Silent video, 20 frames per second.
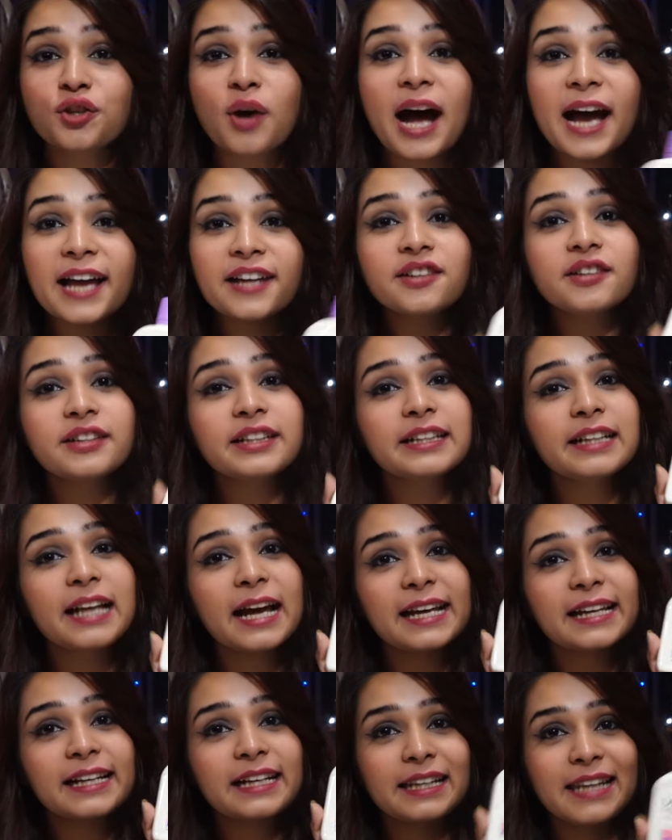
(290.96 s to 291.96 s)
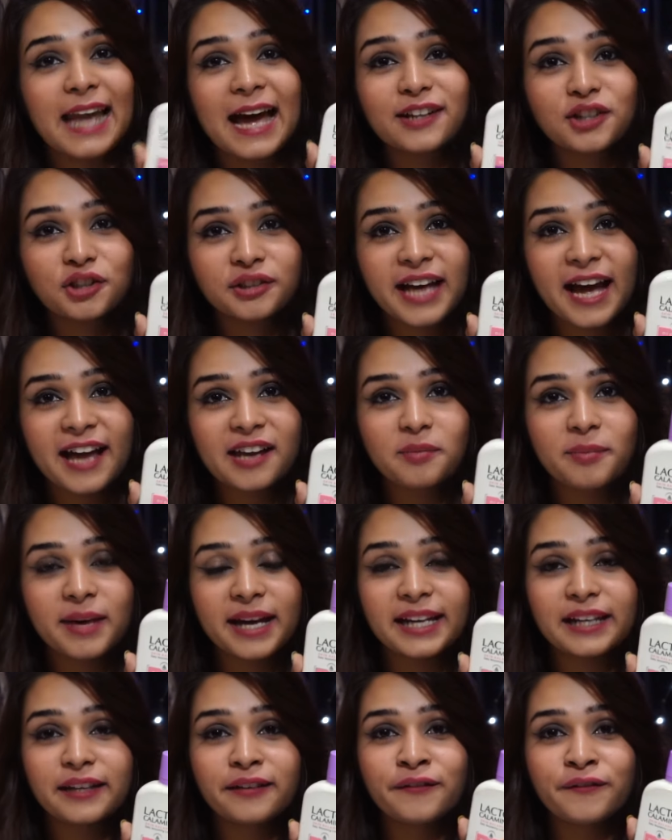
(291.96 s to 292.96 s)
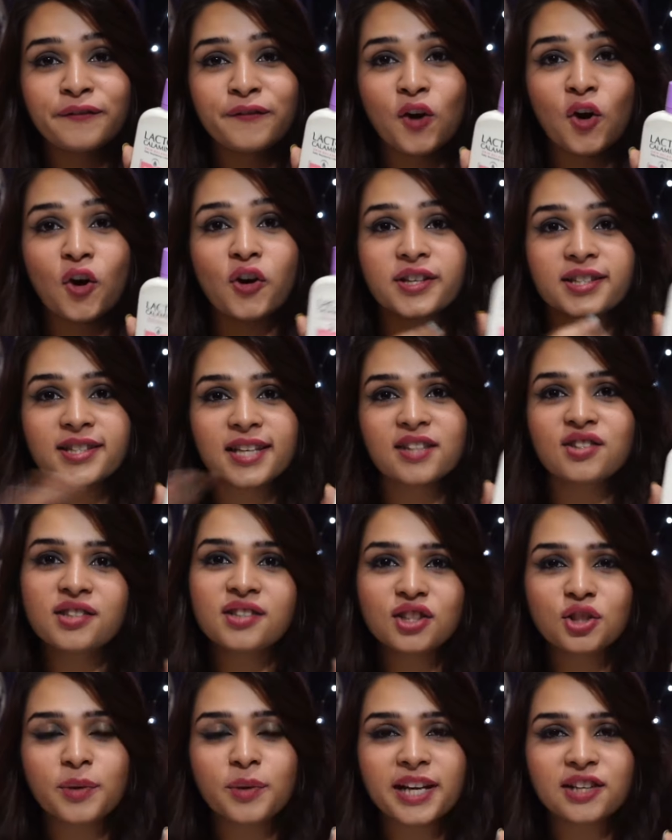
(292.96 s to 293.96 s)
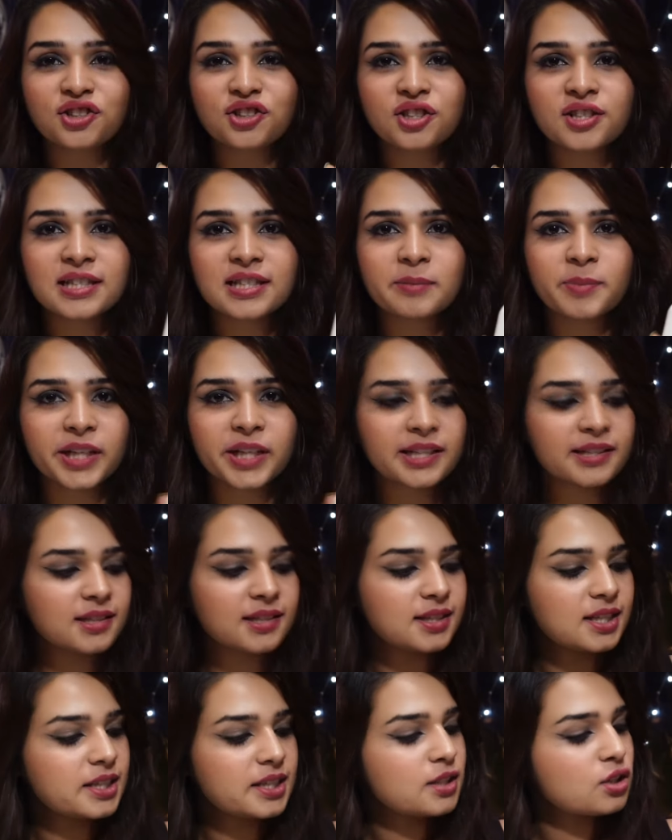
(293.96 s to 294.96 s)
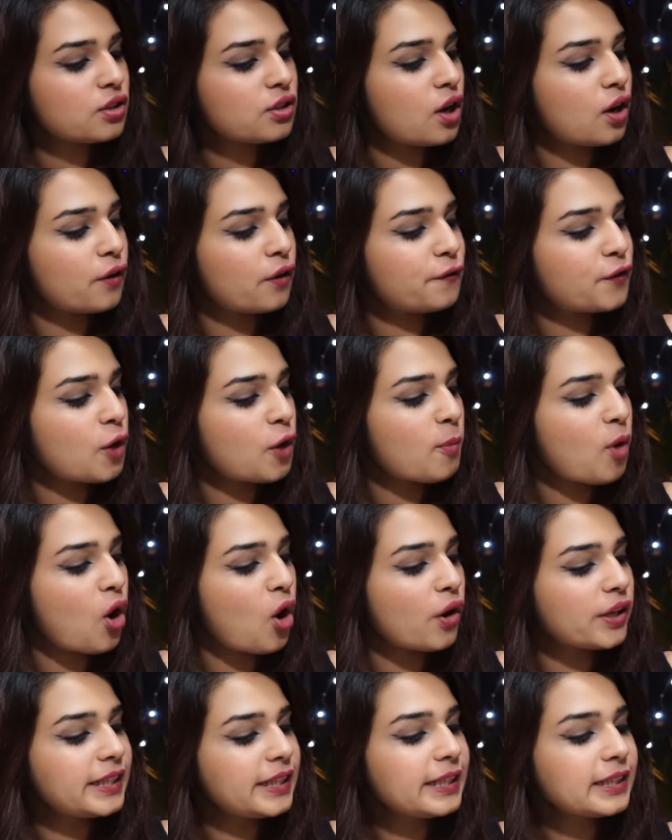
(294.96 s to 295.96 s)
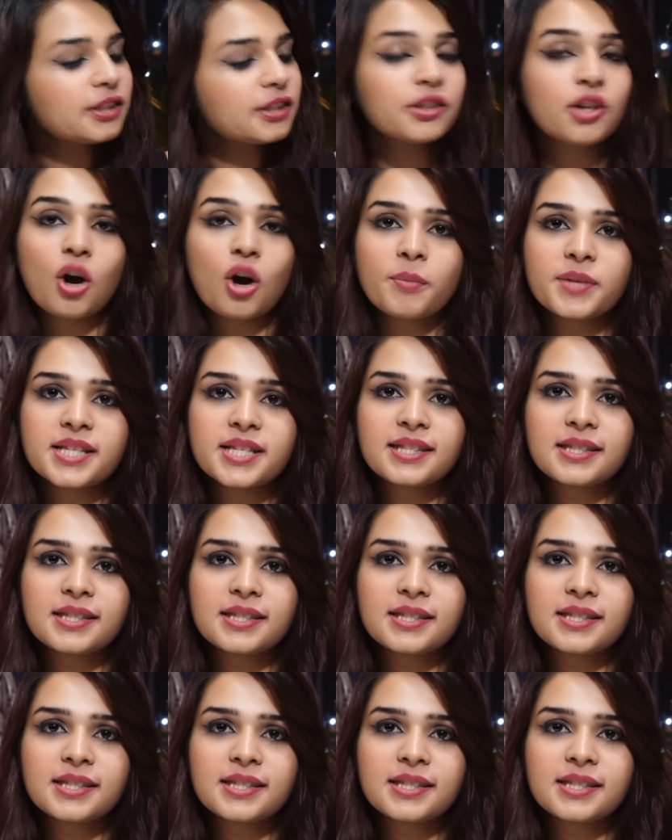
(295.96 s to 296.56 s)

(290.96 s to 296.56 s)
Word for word: So I really like Lactocalamine for such situations, because this is from oily to normal